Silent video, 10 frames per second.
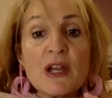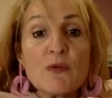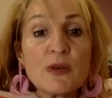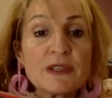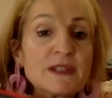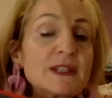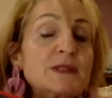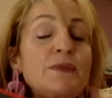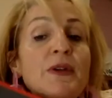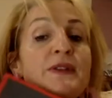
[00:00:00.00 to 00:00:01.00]
what the
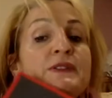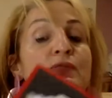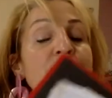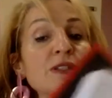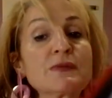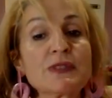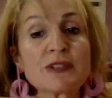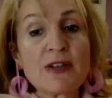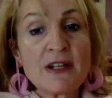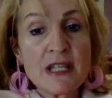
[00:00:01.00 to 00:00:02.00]
experience was with
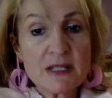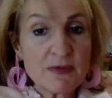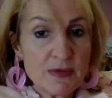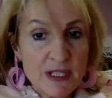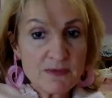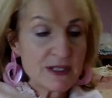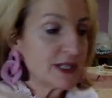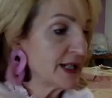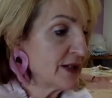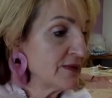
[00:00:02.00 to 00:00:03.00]
sewing this
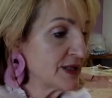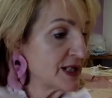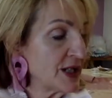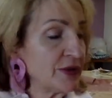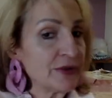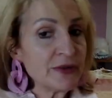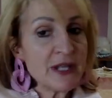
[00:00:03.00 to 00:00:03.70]
particular material,